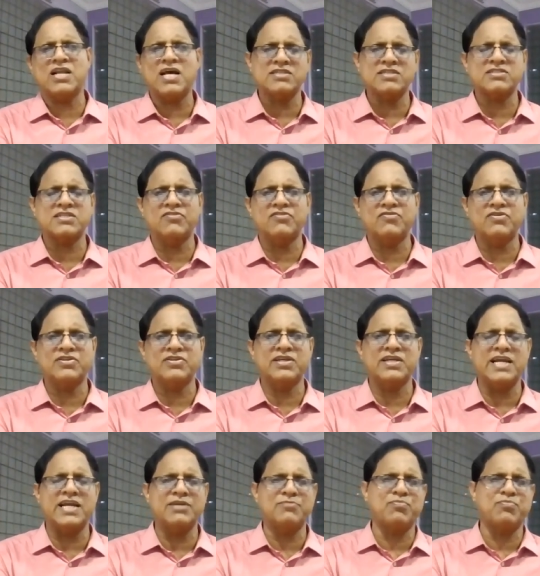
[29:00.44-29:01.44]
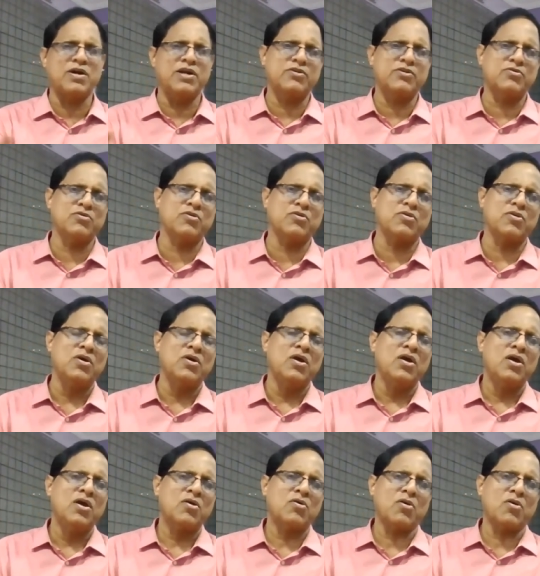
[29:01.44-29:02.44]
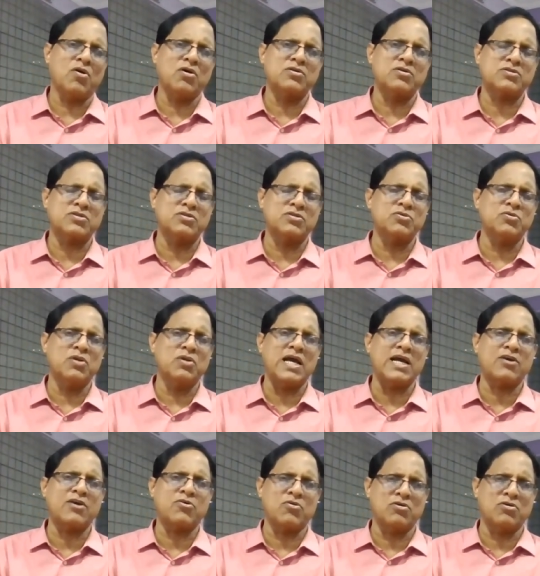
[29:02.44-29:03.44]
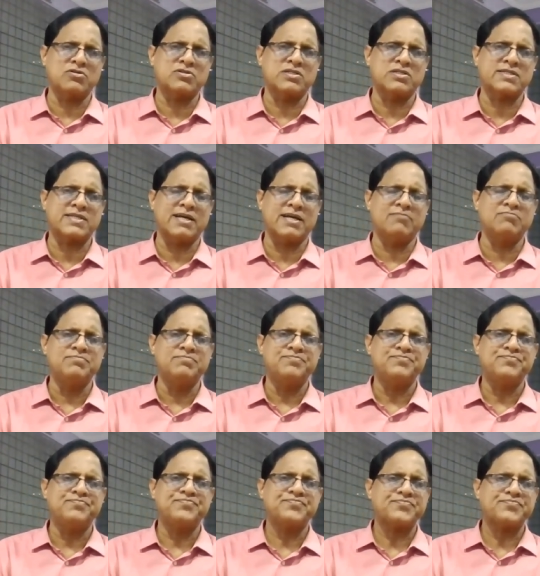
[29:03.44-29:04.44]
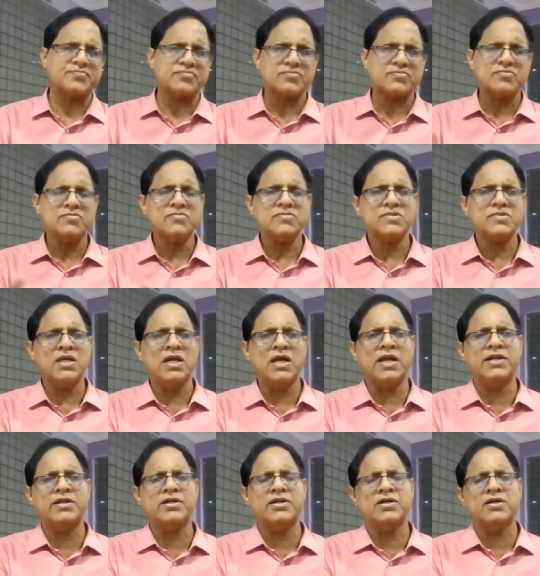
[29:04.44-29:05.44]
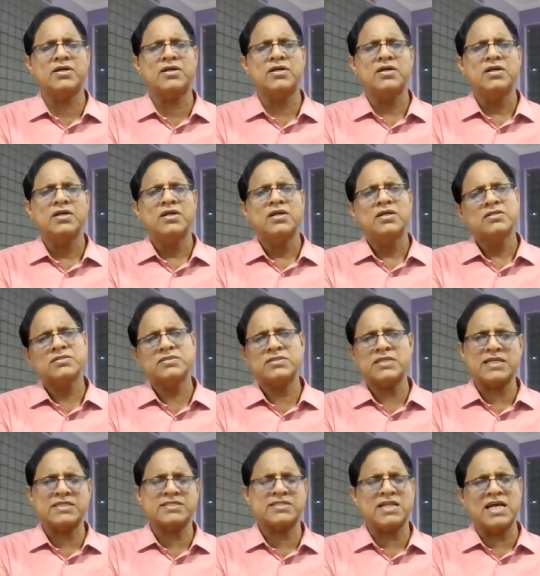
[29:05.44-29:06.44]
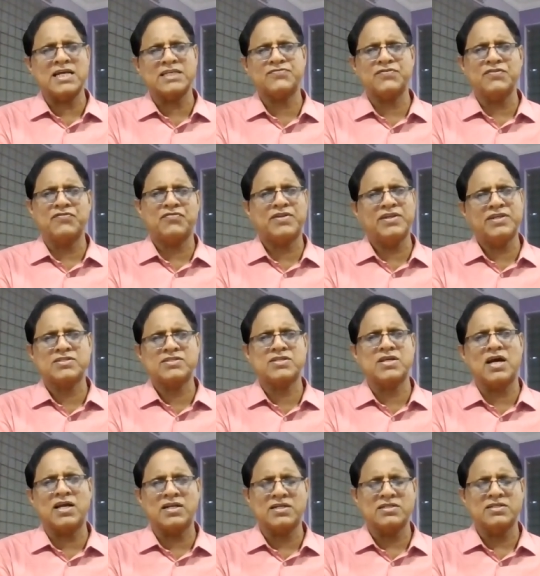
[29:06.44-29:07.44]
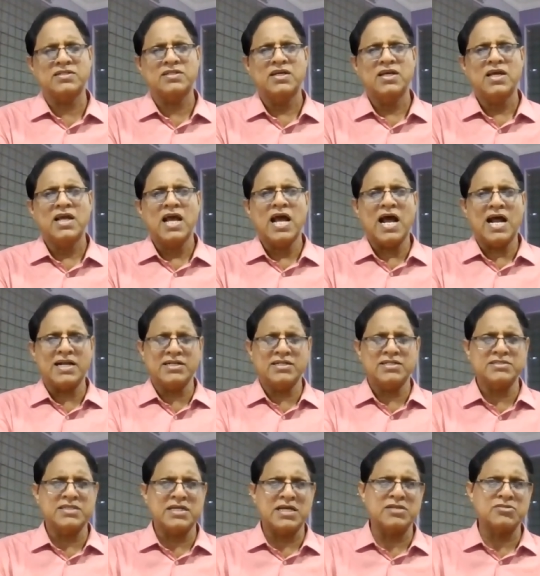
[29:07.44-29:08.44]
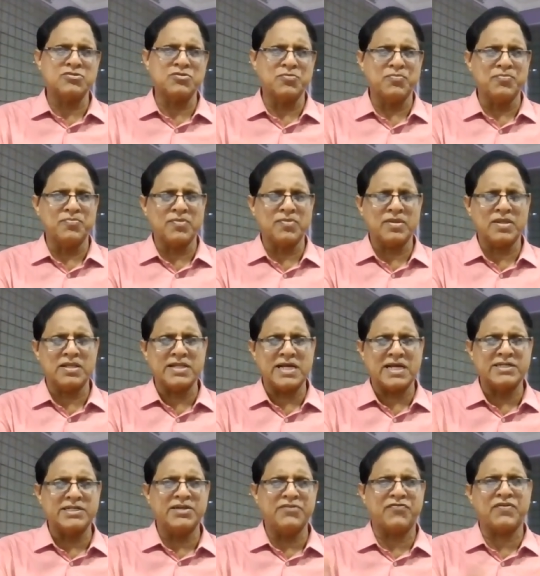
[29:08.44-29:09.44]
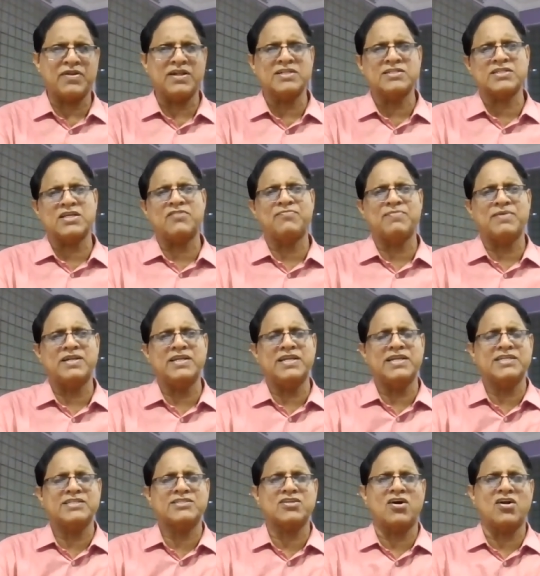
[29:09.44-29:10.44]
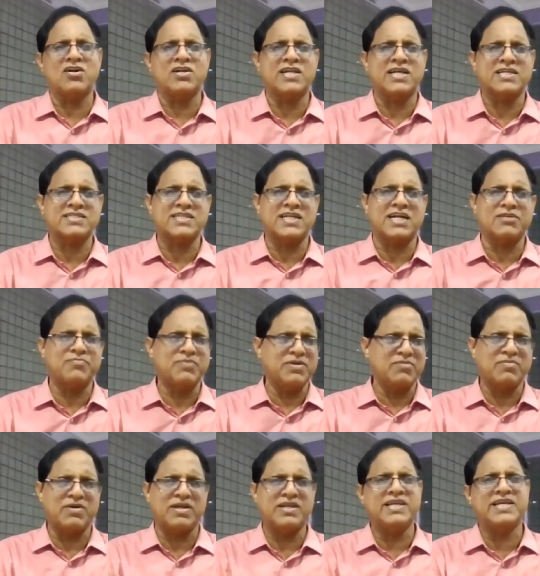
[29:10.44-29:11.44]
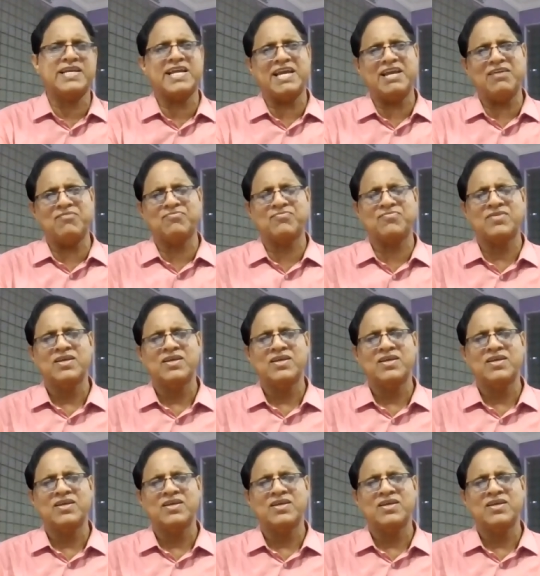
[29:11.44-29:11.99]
lost everything. 8.2 crores, 2 lakh crores has come. And uh, 6 lakhs 50 is gone and that difference of money resolved does not mean money came.